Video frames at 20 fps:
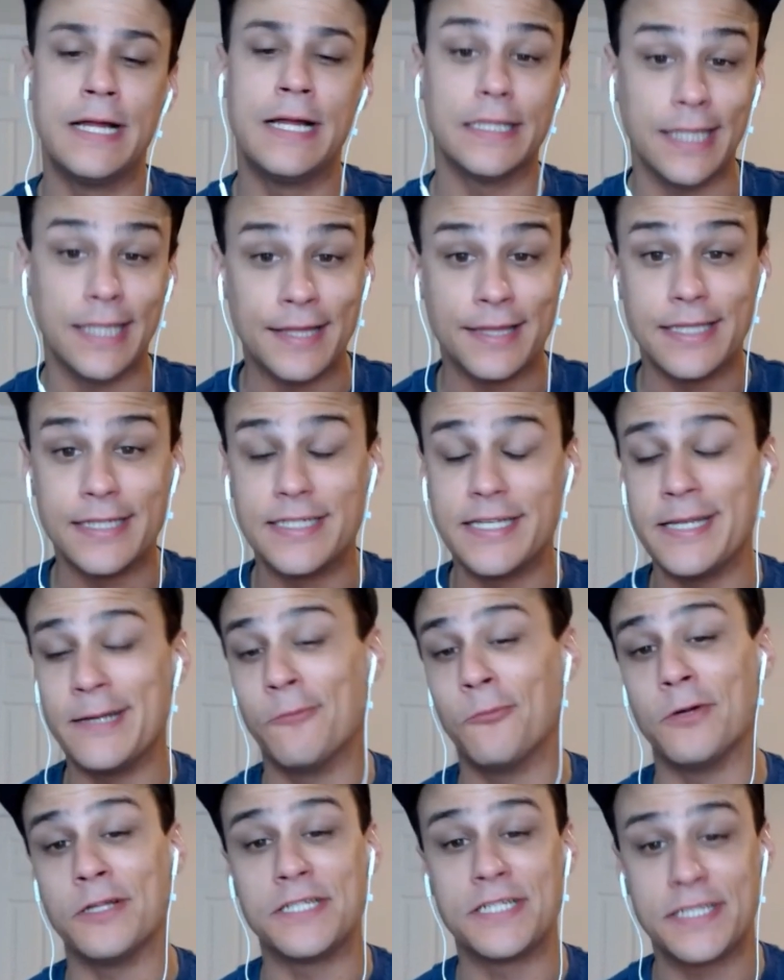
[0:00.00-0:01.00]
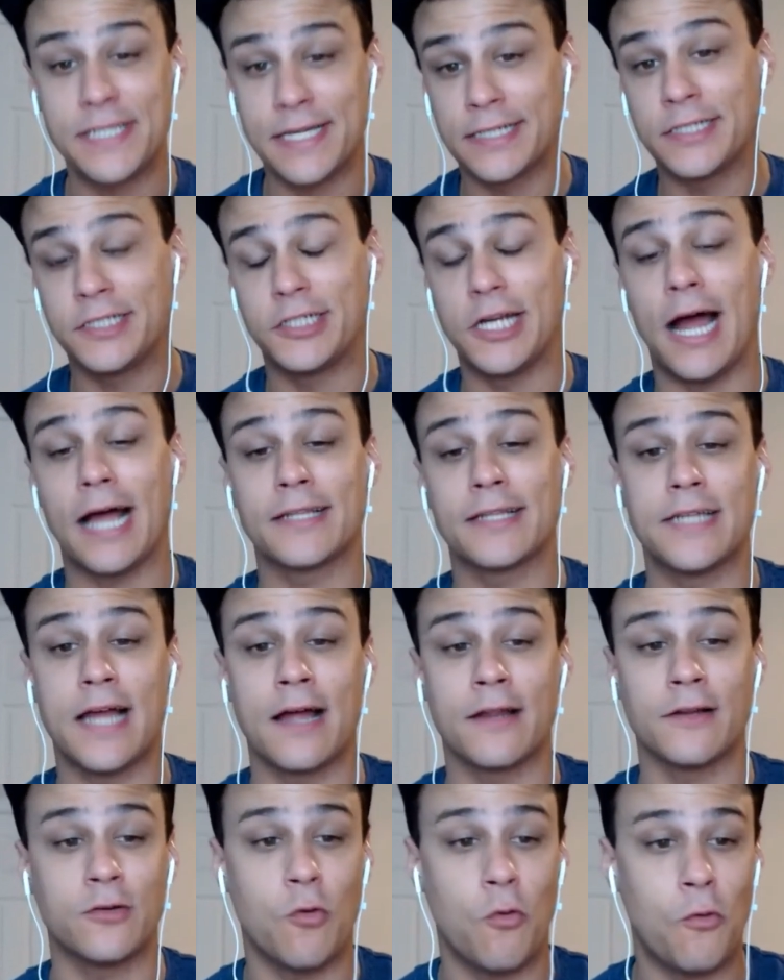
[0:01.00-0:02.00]
led the team with 6 shots
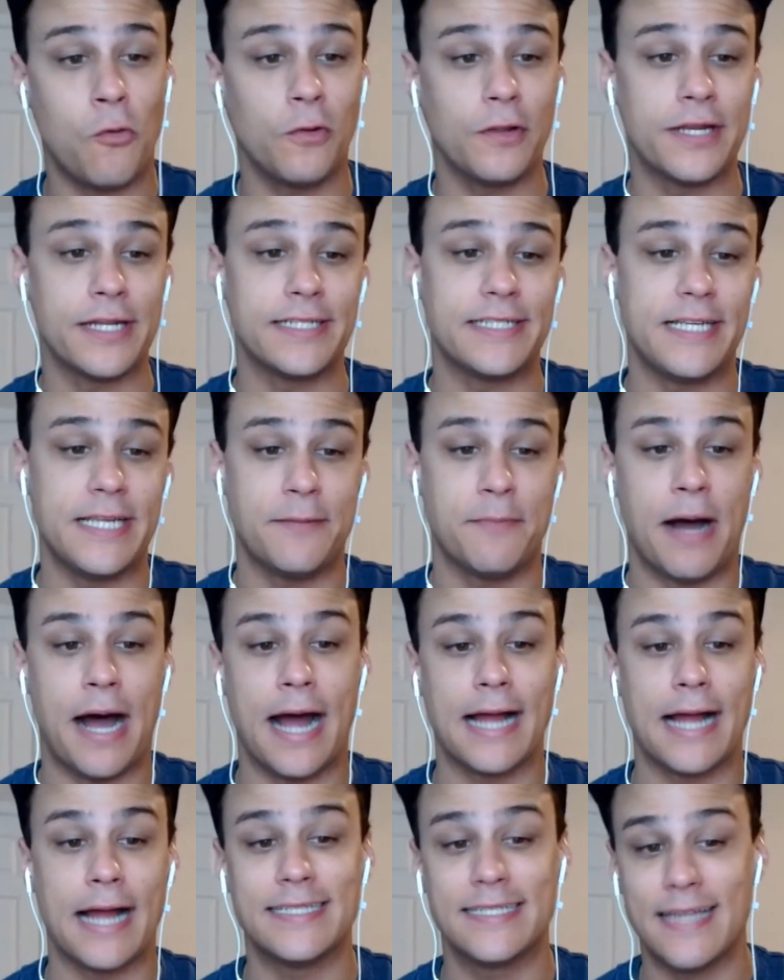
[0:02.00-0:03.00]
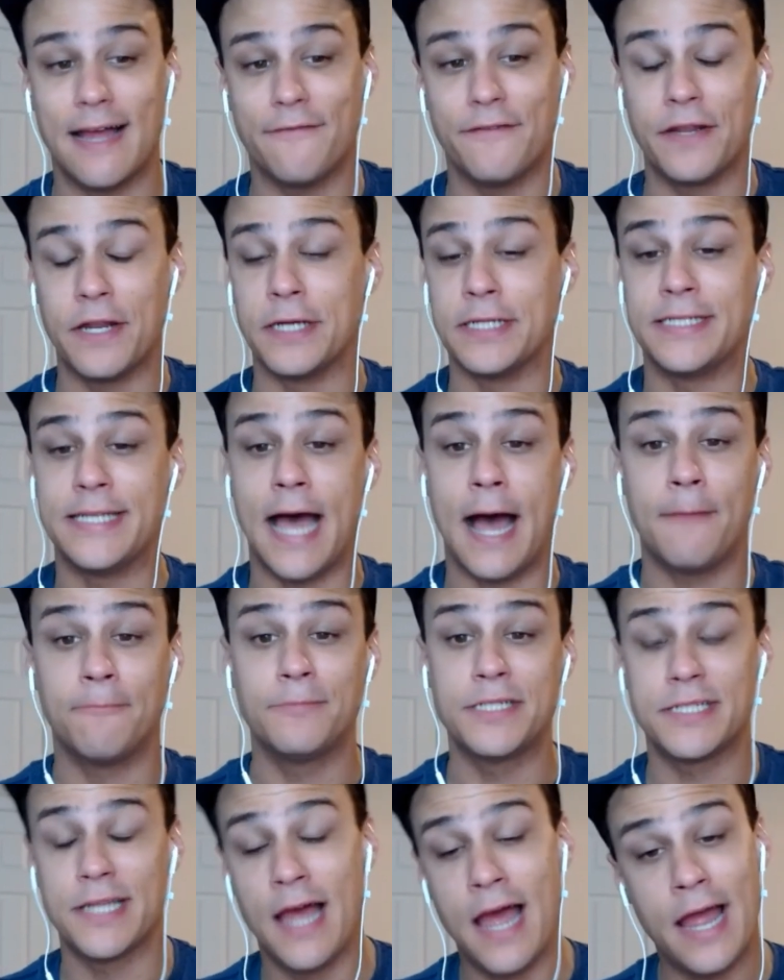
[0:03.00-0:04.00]
on goal and a team-high 7
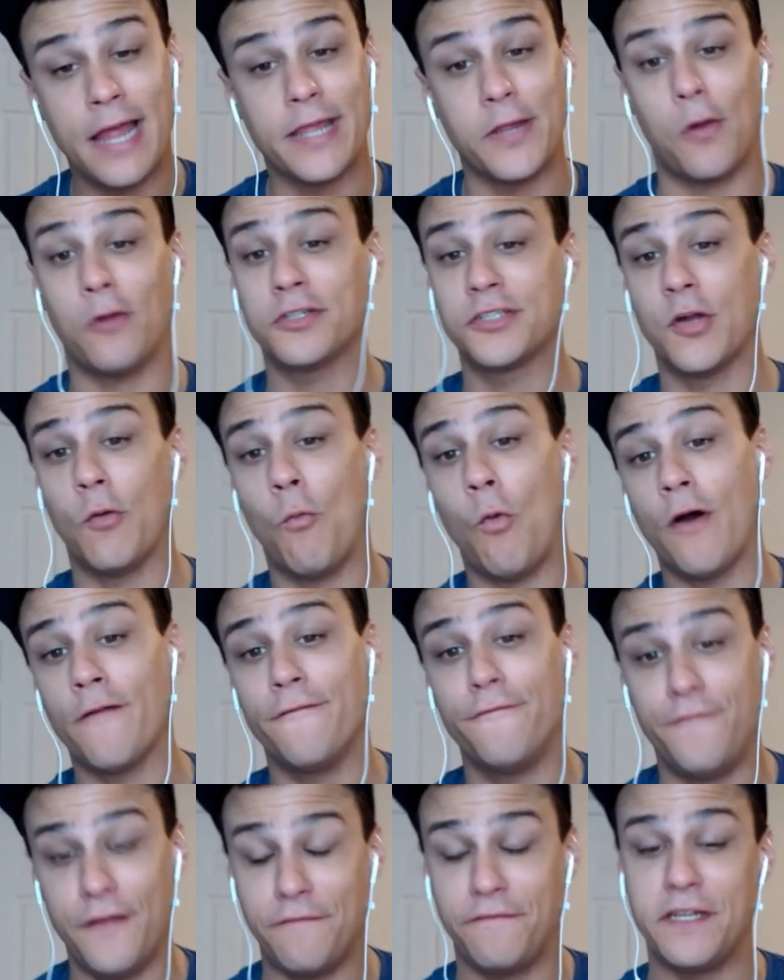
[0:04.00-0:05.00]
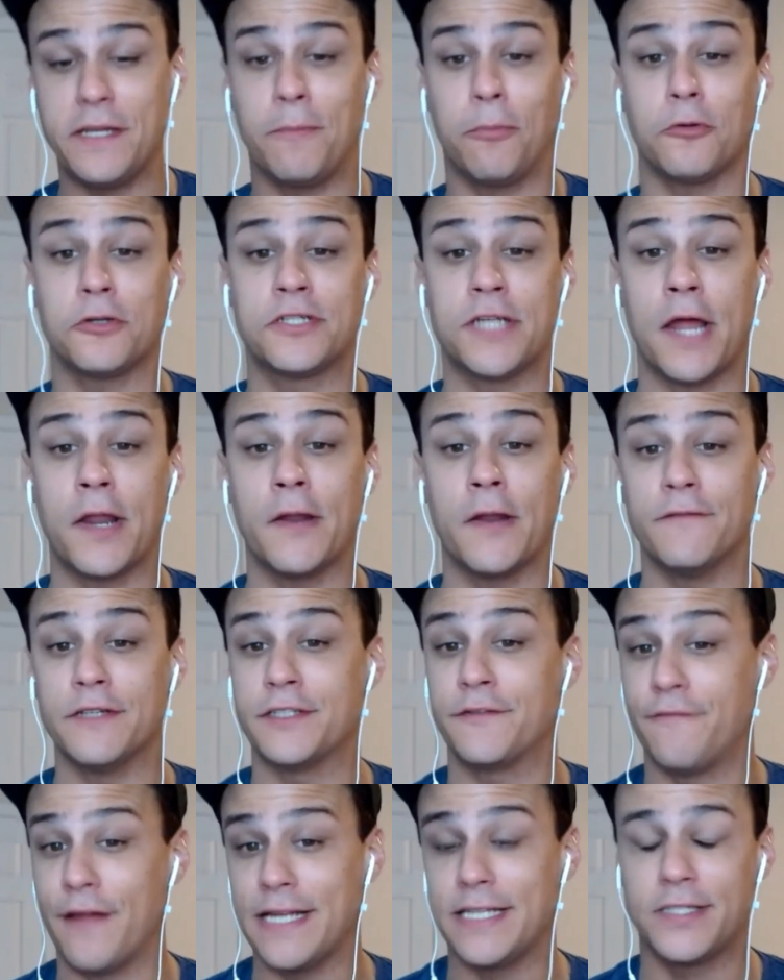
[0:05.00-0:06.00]
attempts. He also won 50% of his
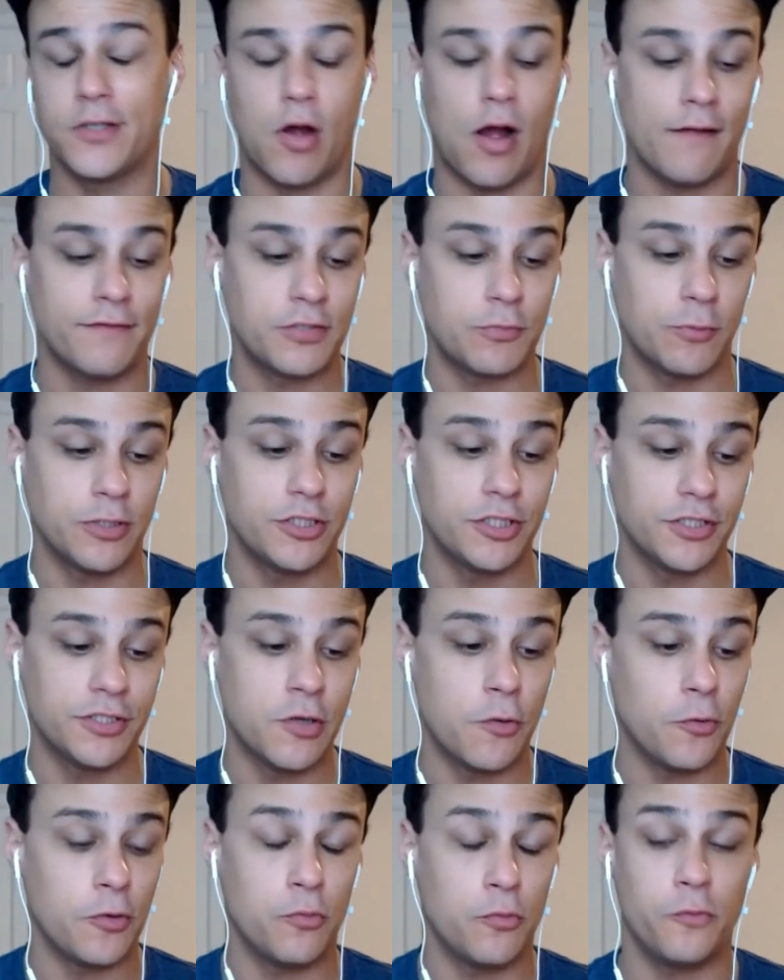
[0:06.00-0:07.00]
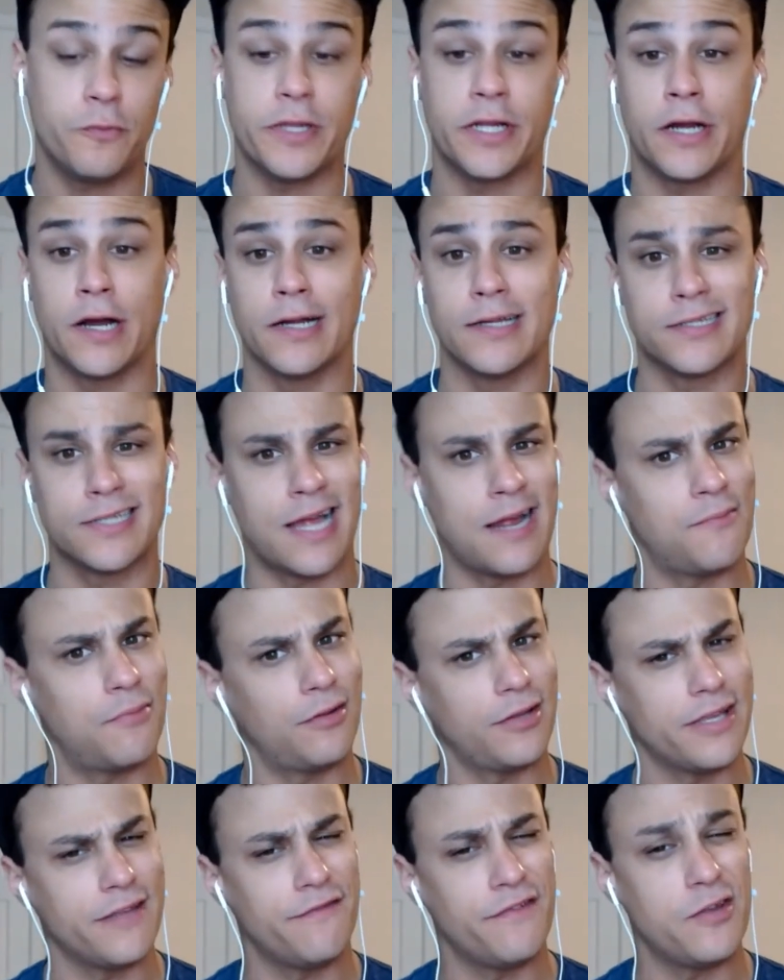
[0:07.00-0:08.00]
faceoffs, which is notable because I
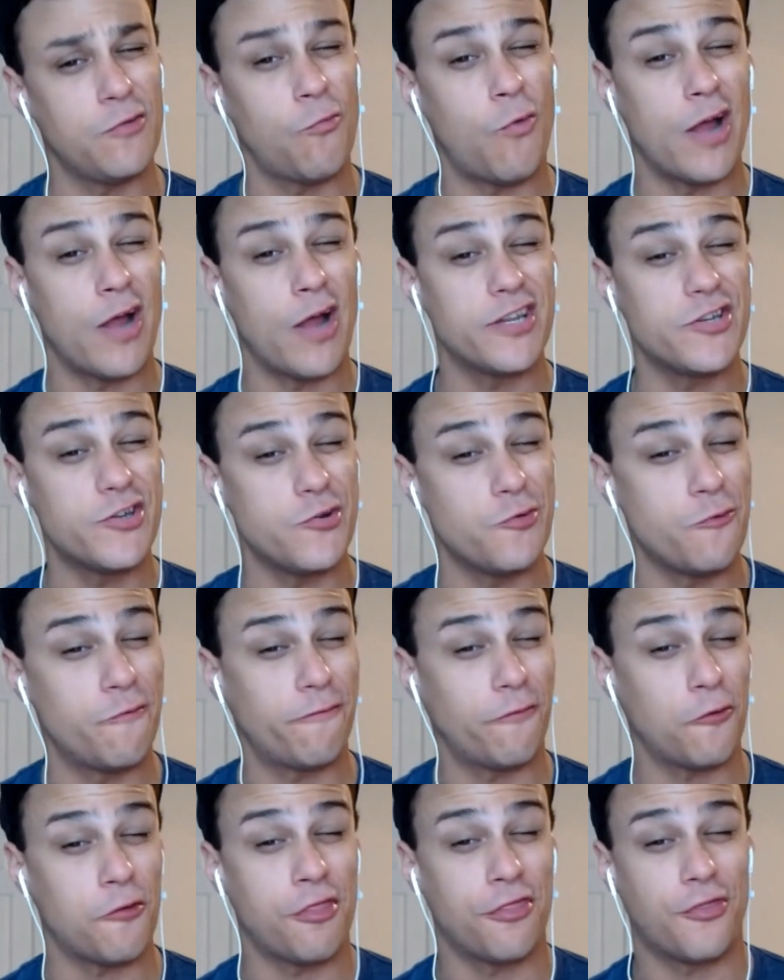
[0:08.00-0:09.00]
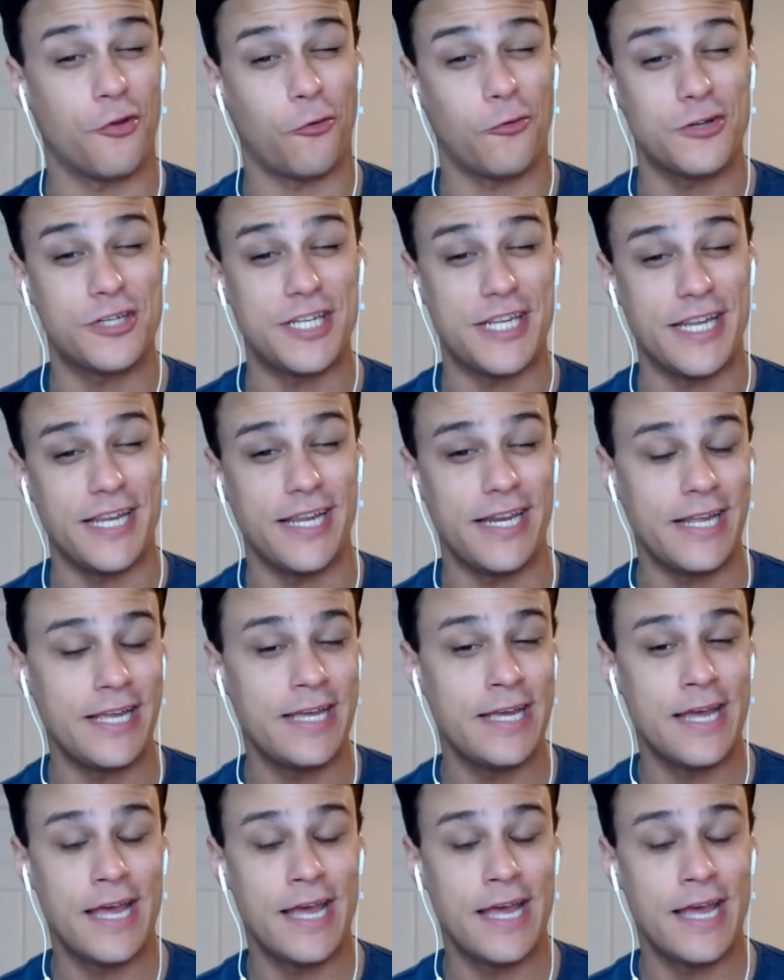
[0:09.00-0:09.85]
believe he went 2-for-13